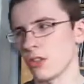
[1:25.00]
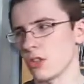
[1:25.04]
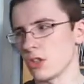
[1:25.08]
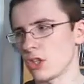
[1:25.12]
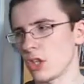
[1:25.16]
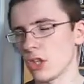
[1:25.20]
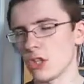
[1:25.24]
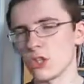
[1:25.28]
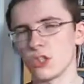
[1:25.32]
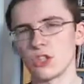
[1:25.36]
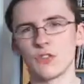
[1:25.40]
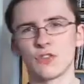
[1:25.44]

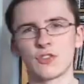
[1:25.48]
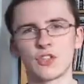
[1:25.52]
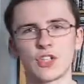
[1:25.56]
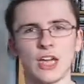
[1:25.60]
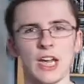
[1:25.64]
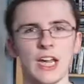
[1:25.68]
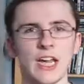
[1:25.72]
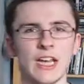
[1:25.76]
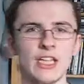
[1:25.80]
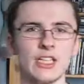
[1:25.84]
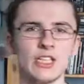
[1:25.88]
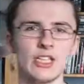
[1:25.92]
tons of
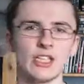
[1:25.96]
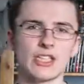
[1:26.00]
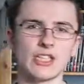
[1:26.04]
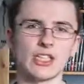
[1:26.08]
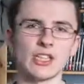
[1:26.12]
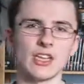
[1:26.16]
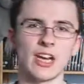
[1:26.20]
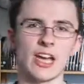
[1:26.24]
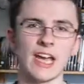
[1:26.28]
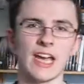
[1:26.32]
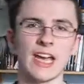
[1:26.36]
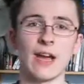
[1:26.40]
changes
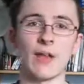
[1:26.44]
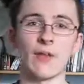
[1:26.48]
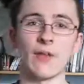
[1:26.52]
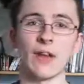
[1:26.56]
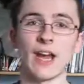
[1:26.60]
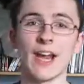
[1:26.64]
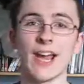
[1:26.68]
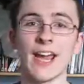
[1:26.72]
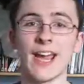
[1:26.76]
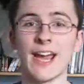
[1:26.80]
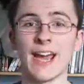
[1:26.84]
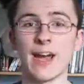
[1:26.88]
to the layout.
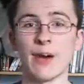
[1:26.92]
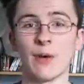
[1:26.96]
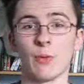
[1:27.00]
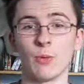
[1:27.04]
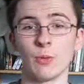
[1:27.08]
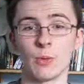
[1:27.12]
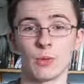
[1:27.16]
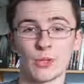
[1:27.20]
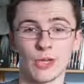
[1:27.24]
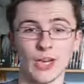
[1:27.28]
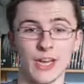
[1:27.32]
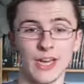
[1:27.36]
The layout
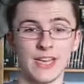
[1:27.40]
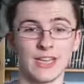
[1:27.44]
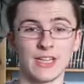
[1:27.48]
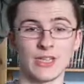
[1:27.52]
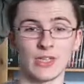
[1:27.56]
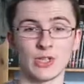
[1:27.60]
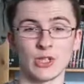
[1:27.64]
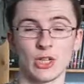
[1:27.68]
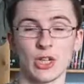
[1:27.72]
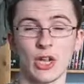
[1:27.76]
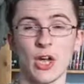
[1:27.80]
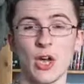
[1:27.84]
will
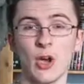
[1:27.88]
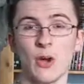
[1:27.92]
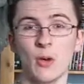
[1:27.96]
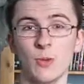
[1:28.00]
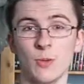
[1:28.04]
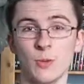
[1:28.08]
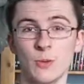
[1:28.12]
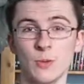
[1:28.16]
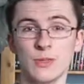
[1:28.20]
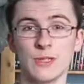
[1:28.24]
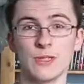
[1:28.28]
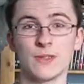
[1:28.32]
change
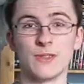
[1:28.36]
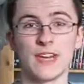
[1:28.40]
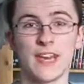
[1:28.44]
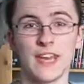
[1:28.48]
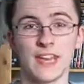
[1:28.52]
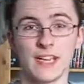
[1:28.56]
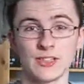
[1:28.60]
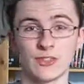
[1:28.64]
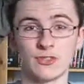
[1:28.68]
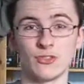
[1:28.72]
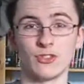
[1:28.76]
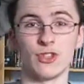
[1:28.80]
loads in the
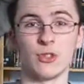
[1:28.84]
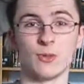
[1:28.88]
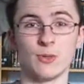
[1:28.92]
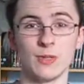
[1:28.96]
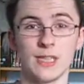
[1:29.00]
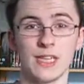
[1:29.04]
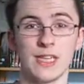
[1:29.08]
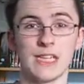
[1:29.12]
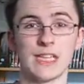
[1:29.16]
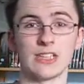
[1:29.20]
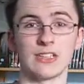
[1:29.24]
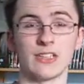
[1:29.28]
next few
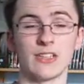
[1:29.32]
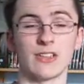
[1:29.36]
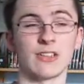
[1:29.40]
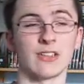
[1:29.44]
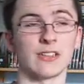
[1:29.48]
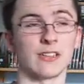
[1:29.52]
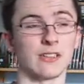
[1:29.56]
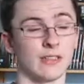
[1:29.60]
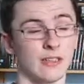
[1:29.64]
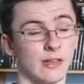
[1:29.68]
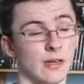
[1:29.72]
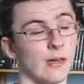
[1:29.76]
years, I
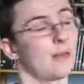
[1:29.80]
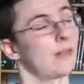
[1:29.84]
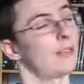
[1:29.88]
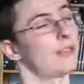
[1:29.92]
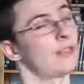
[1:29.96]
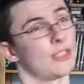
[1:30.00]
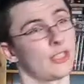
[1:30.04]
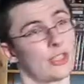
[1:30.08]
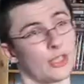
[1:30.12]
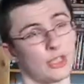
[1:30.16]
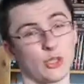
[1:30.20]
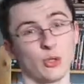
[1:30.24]

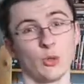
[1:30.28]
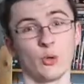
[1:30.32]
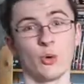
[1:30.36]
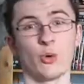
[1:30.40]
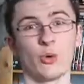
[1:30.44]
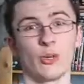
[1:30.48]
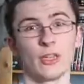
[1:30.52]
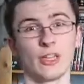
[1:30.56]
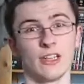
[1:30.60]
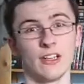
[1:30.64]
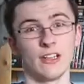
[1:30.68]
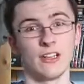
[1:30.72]
can
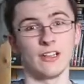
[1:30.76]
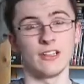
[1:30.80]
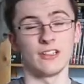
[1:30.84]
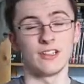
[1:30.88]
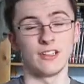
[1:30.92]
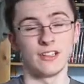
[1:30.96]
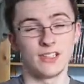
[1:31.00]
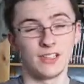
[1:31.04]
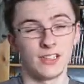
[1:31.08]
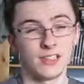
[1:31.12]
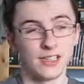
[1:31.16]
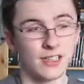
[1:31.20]
assure you.
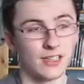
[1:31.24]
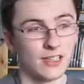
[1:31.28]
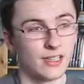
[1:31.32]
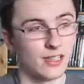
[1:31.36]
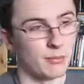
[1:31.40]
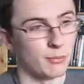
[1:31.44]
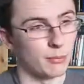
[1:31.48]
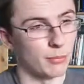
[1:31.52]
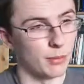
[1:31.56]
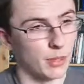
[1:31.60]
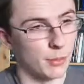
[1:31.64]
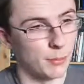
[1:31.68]

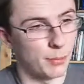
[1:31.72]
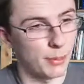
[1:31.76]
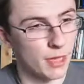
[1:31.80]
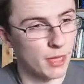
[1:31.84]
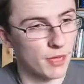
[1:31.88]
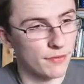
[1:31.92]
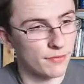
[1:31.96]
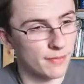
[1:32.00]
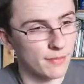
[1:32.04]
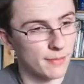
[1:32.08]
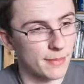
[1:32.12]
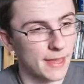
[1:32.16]
But
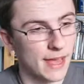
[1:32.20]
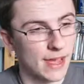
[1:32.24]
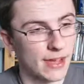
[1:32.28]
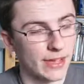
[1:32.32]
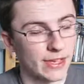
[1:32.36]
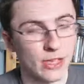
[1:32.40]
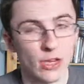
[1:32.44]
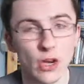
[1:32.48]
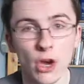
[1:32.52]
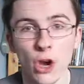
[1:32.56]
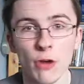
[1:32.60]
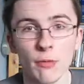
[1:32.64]
apart from that,
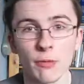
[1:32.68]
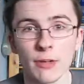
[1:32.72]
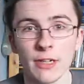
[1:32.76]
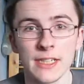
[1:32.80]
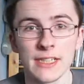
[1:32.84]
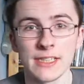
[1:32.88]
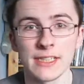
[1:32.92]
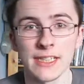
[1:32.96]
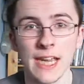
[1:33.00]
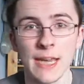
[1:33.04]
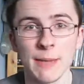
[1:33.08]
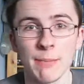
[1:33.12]
I can't
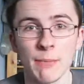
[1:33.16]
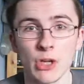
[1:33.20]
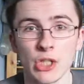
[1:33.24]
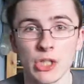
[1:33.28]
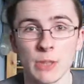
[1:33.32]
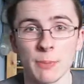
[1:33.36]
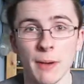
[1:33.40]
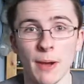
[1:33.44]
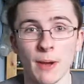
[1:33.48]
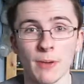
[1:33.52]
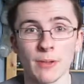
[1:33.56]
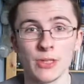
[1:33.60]
really say
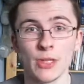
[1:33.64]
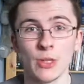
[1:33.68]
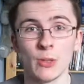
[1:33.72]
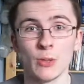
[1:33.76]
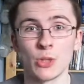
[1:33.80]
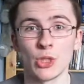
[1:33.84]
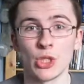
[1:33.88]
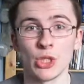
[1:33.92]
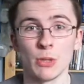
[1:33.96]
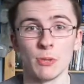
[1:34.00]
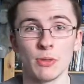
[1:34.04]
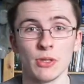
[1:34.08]
much about
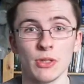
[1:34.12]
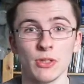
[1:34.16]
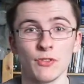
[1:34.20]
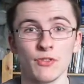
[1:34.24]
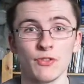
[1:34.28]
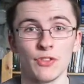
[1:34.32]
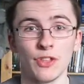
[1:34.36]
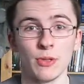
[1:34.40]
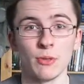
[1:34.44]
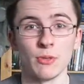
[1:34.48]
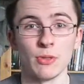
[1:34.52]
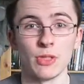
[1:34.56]
YouTube in the
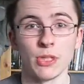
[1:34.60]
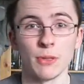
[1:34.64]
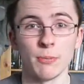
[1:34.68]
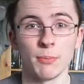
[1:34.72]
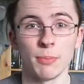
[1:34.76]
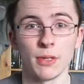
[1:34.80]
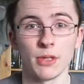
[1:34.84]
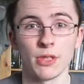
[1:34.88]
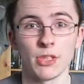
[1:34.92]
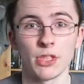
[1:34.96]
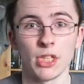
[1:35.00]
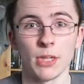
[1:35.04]
future.
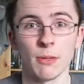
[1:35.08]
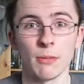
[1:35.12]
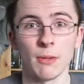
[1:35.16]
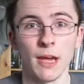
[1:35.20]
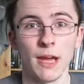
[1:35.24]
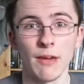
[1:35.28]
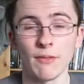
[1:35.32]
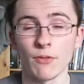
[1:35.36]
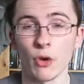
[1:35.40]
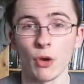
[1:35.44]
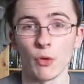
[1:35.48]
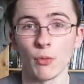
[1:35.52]
But
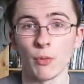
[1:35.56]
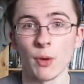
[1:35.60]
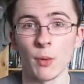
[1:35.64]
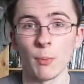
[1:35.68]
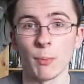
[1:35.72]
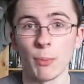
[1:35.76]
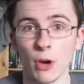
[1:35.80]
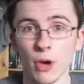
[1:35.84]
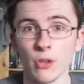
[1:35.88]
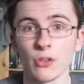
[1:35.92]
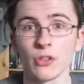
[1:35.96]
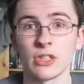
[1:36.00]
I haven't got a
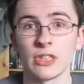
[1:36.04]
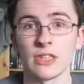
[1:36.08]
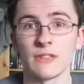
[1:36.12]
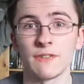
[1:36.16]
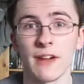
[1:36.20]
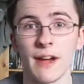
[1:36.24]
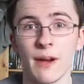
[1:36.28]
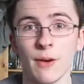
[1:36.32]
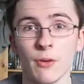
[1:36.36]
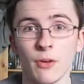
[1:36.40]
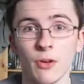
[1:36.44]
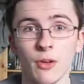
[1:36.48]
real
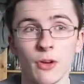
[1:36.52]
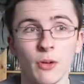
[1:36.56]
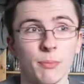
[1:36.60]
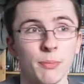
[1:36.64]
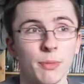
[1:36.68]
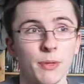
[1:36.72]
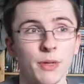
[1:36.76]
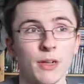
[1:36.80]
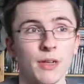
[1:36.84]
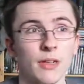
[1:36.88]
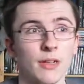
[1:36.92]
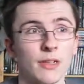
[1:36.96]
positive
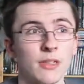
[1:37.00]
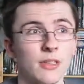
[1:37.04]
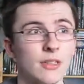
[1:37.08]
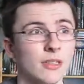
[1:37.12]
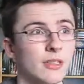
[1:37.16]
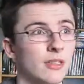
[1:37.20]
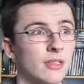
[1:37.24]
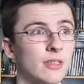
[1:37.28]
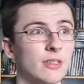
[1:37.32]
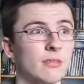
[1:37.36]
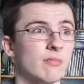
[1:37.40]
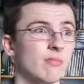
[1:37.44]
outlook, but
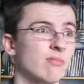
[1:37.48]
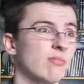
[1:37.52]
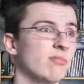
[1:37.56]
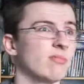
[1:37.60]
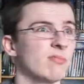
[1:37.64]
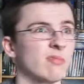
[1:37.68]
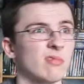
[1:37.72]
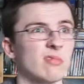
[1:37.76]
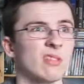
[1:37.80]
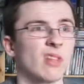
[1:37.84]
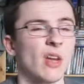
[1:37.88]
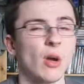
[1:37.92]

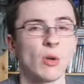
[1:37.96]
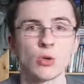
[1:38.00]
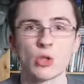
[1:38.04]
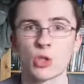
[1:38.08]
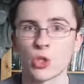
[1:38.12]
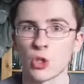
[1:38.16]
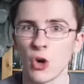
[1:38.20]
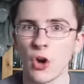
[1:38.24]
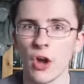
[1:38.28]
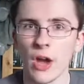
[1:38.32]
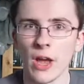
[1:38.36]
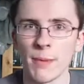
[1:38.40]
I'll
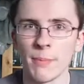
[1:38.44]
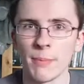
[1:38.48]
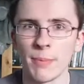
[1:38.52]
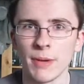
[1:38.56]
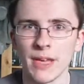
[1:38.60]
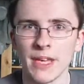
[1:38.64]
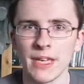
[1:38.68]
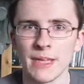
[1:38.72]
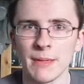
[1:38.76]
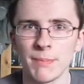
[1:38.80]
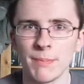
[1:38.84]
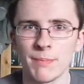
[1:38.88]
try and
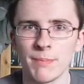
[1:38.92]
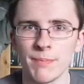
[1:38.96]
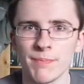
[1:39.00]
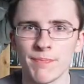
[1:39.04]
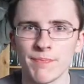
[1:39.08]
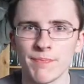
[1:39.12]
be,